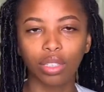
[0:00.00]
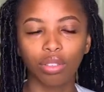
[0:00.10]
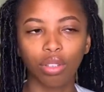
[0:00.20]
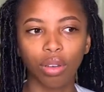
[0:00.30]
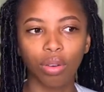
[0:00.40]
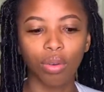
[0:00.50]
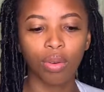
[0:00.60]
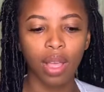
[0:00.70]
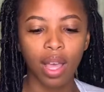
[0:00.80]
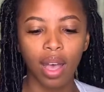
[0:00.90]
So
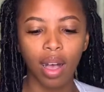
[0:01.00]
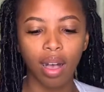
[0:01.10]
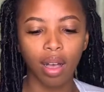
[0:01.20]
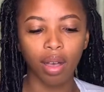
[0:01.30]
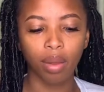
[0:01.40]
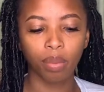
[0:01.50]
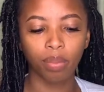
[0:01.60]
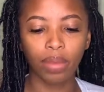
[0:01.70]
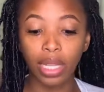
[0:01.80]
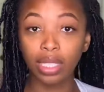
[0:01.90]

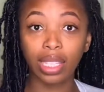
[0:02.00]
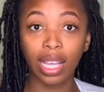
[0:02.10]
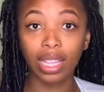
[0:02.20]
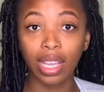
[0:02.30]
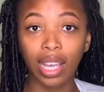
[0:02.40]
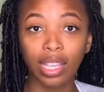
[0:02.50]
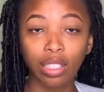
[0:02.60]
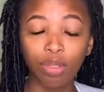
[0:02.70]
things like that.